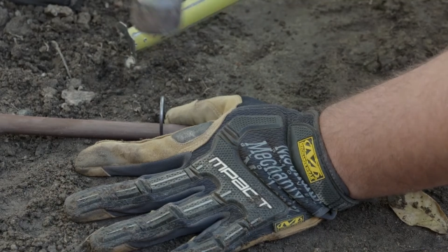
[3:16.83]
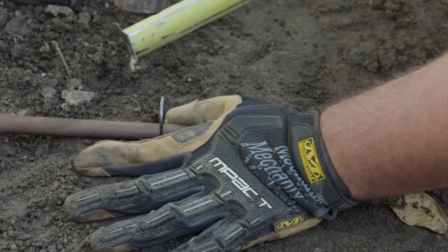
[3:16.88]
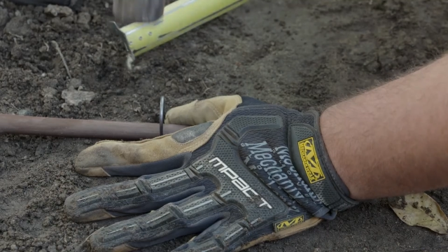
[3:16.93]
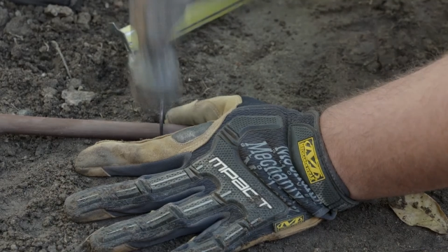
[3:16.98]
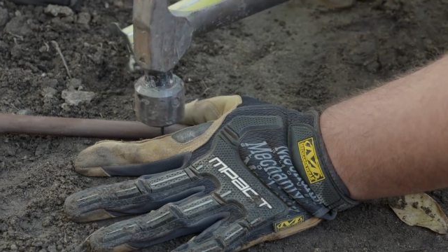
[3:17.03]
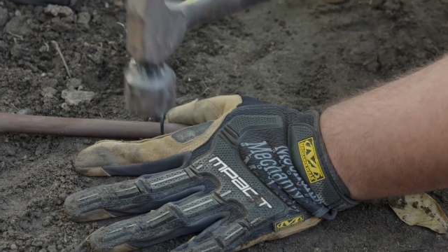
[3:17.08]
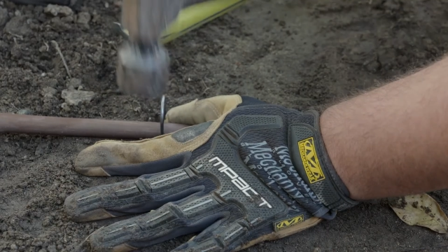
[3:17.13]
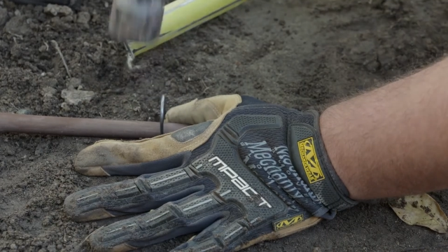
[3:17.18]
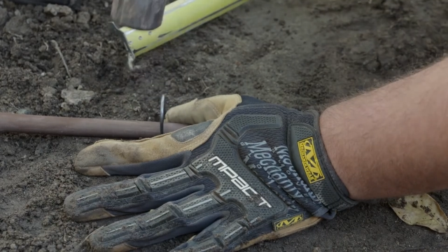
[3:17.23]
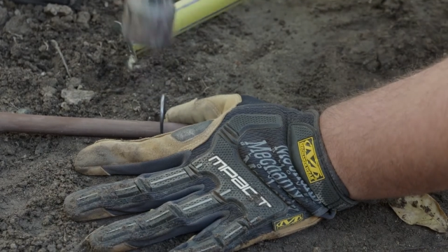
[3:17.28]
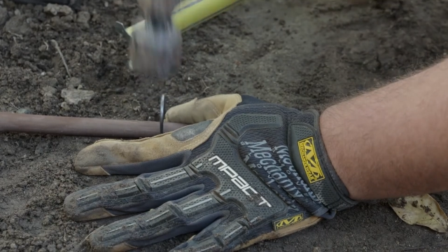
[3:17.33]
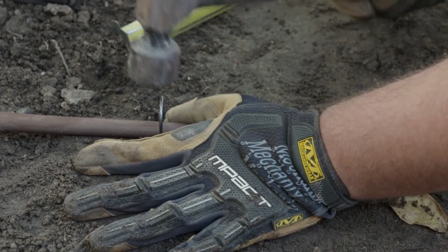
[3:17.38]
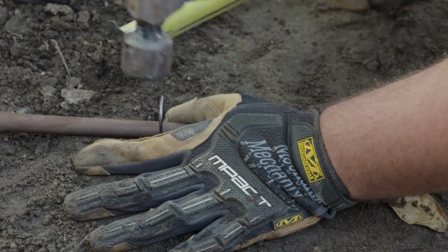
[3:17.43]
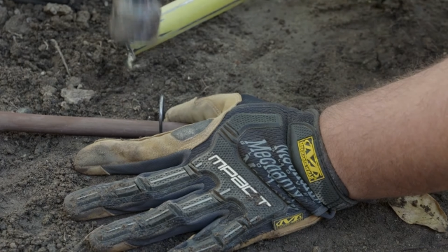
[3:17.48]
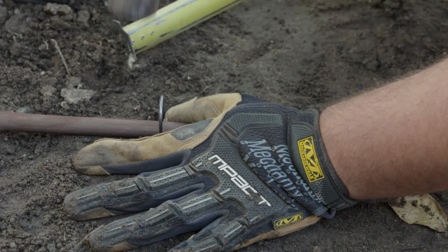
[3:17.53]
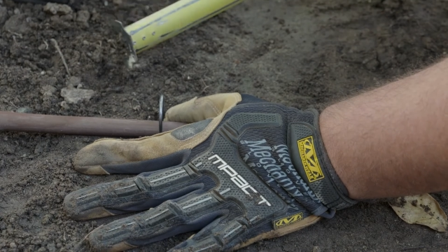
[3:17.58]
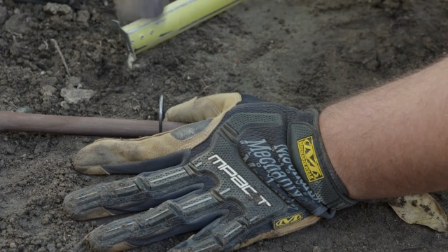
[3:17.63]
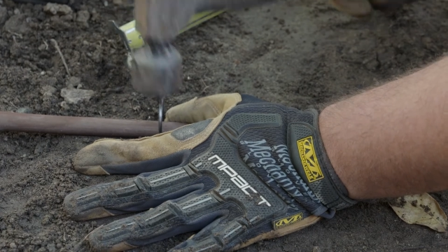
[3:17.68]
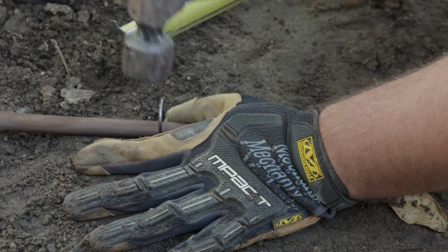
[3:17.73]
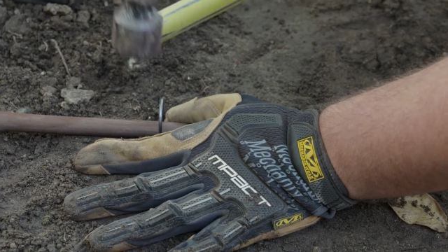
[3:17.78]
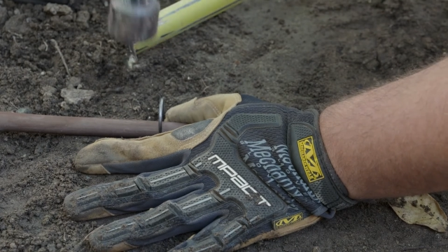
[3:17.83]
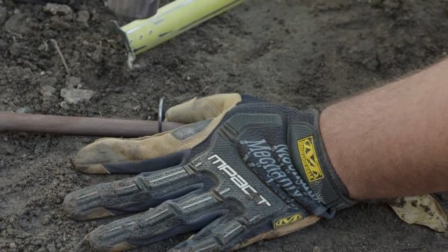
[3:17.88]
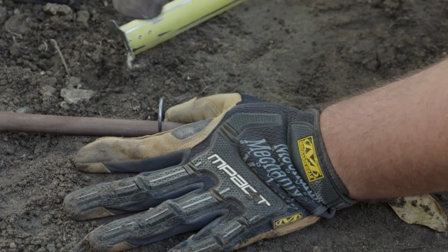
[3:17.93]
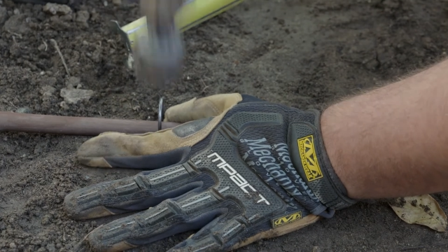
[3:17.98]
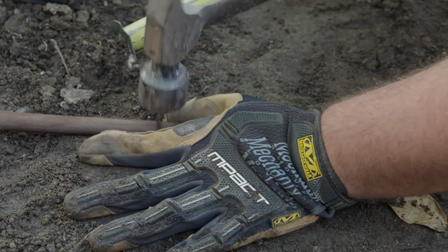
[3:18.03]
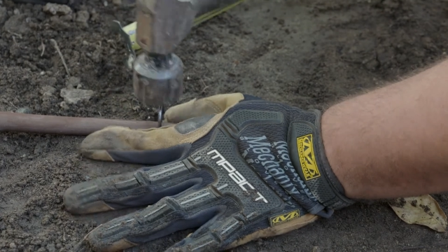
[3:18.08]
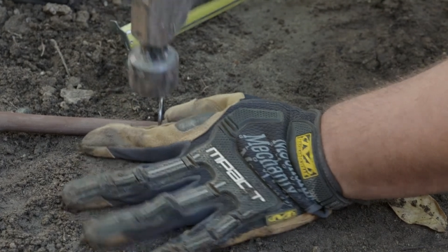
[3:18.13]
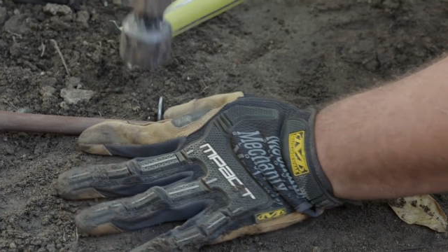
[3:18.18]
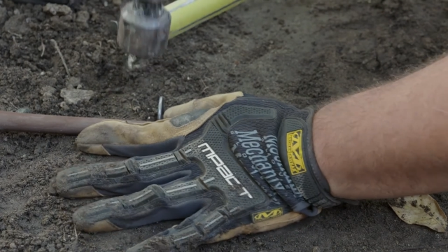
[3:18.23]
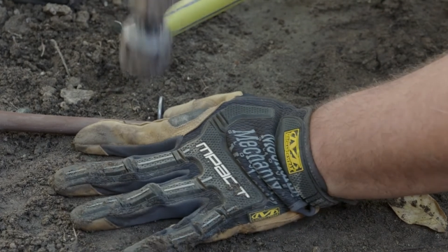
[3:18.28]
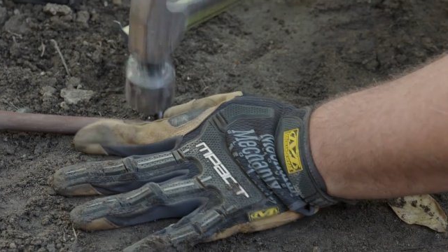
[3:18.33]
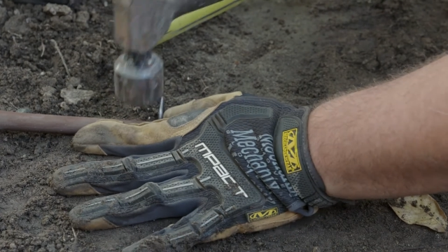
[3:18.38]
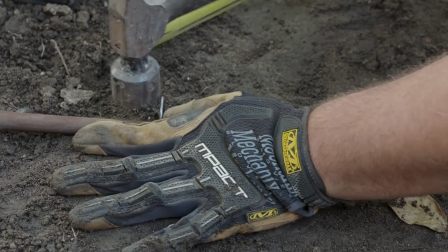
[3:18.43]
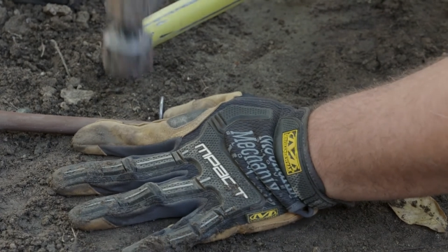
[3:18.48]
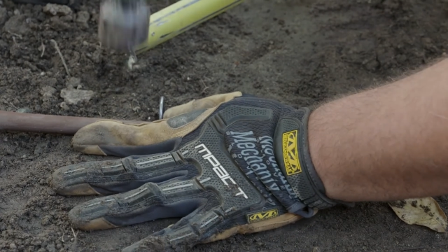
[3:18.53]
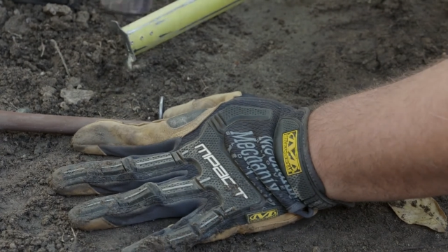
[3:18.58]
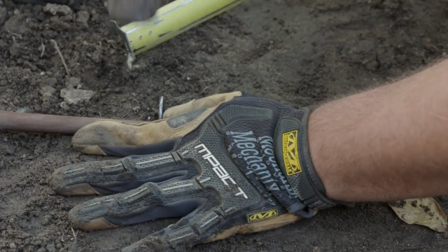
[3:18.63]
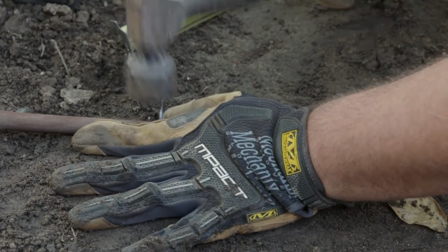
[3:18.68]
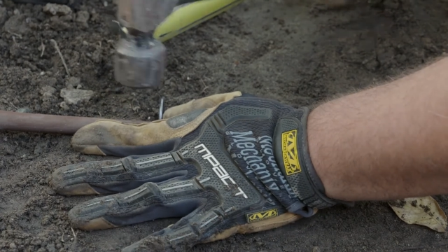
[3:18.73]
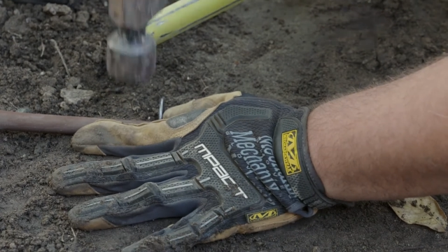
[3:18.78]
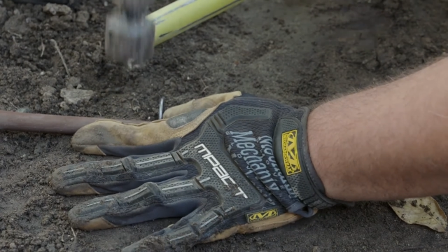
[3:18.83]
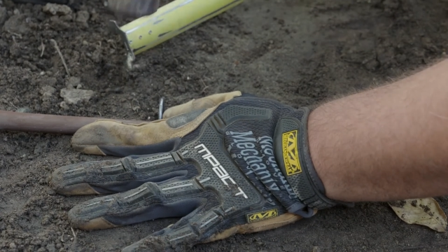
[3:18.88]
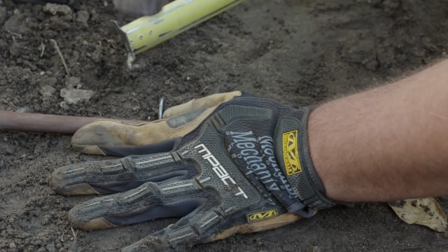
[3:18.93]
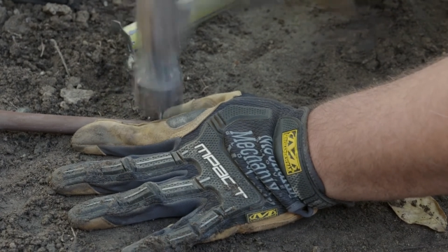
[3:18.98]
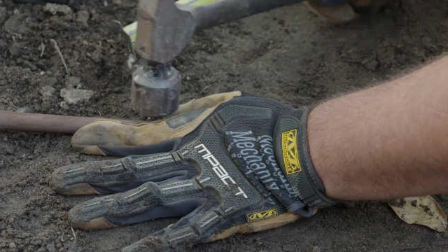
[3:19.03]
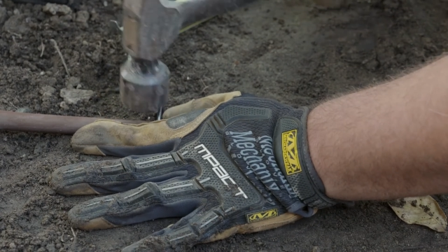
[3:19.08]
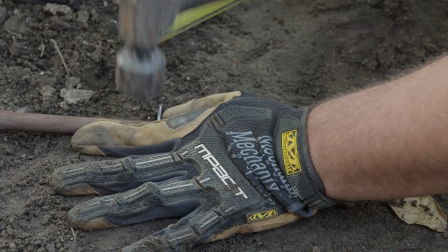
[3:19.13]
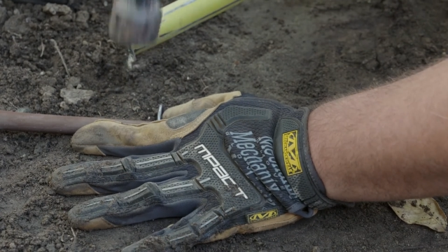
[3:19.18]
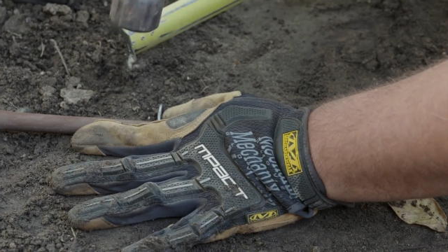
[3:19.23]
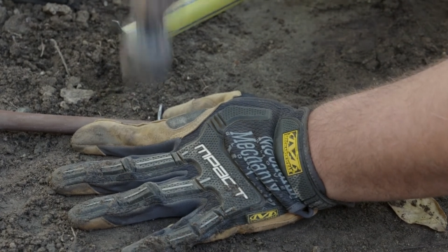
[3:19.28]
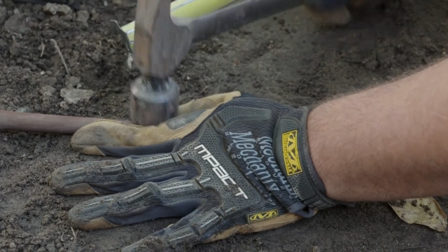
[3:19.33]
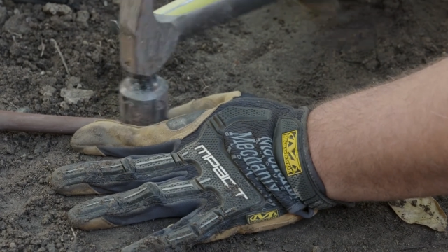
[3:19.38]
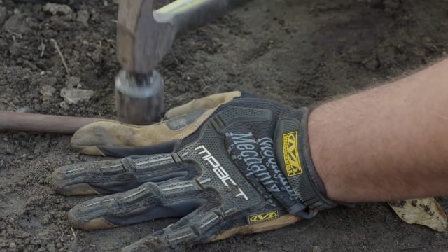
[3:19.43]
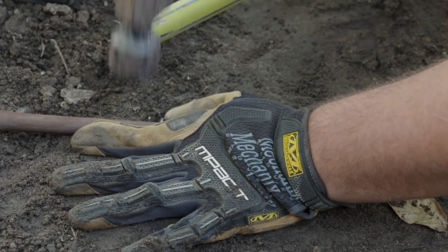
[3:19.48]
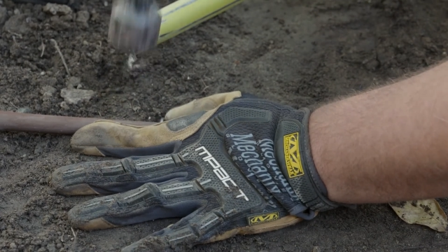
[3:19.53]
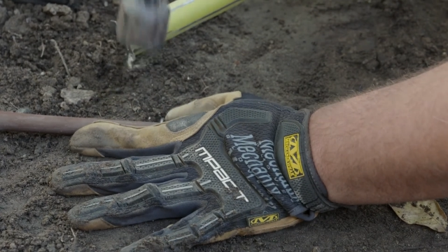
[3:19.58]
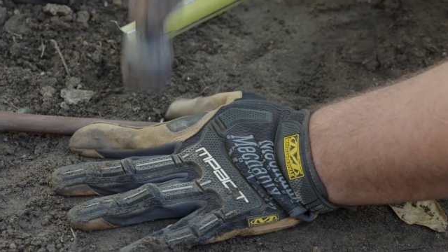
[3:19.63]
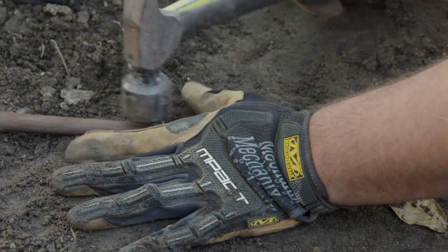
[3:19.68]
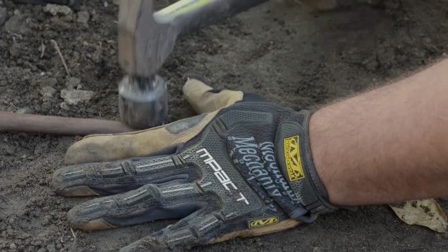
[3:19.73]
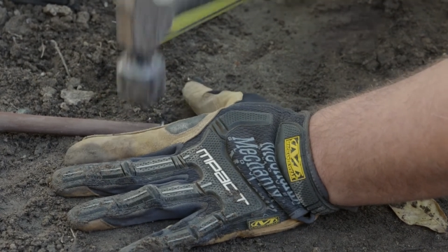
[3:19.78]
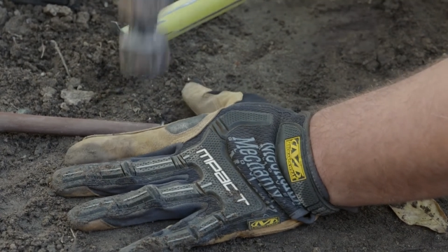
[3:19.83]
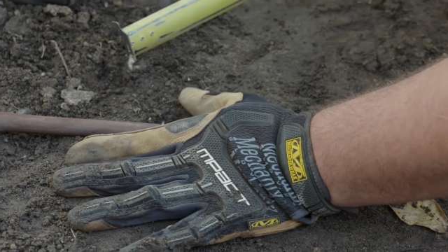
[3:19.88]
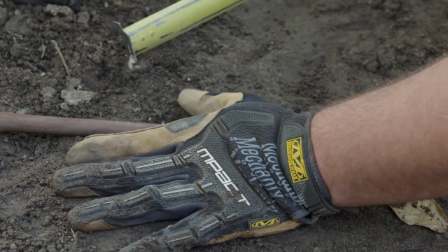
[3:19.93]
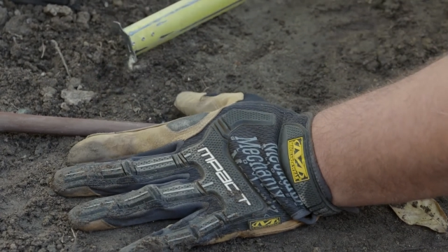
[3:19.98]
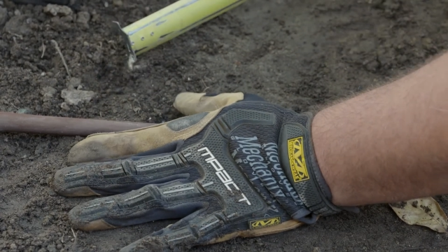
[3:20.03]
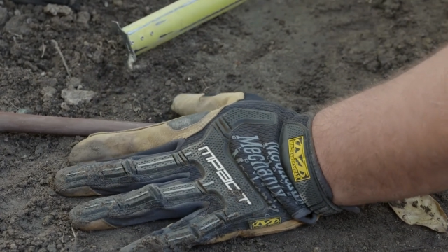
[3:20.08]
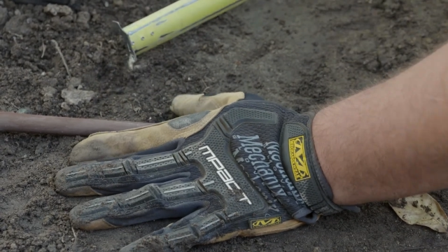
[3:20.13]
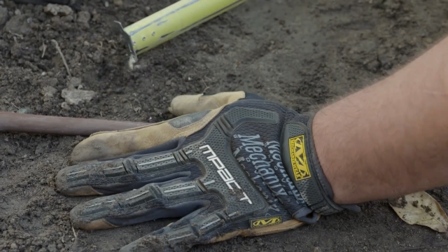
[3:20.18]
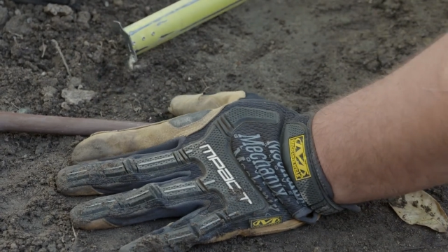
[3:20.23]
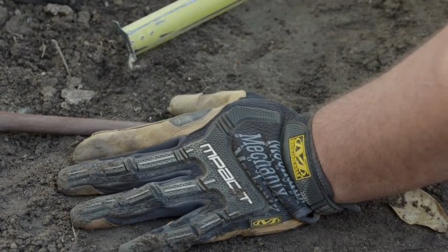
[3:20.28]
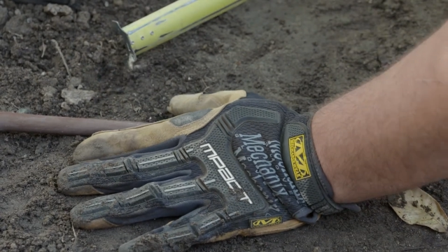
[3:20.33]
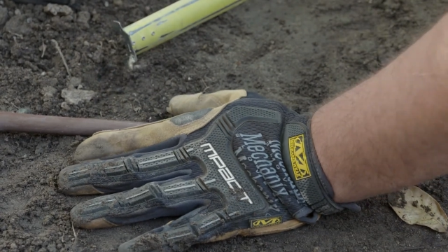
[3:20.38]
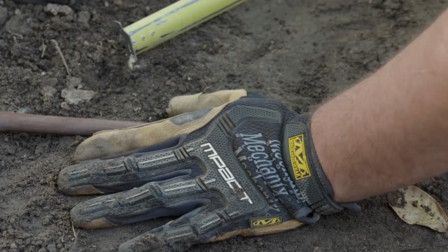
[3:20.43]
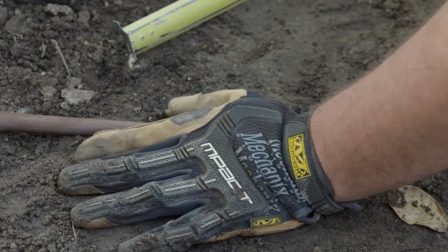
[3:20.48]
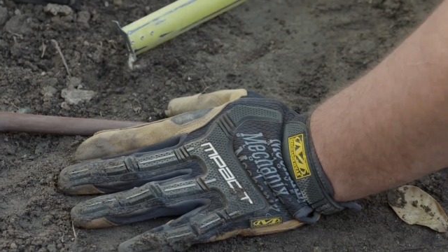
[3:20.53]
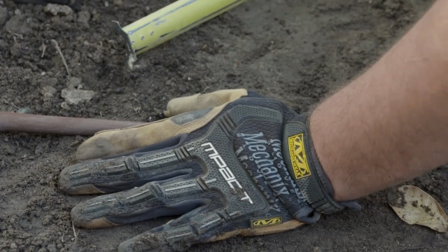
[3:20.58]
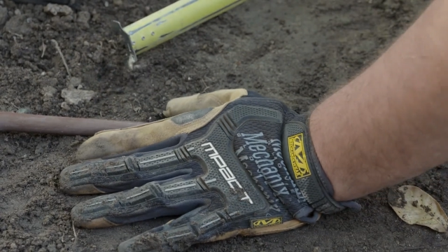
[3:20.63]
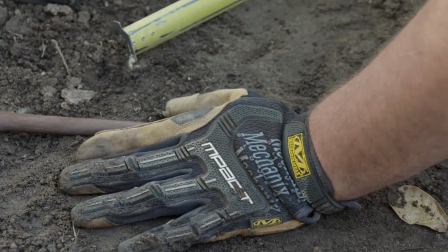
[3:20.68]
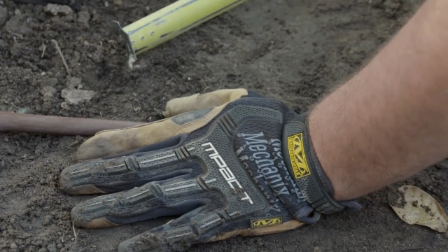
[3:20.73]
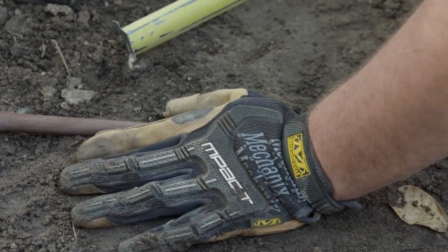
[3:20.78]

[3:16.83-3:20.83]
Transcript: [unreadable: no face in view]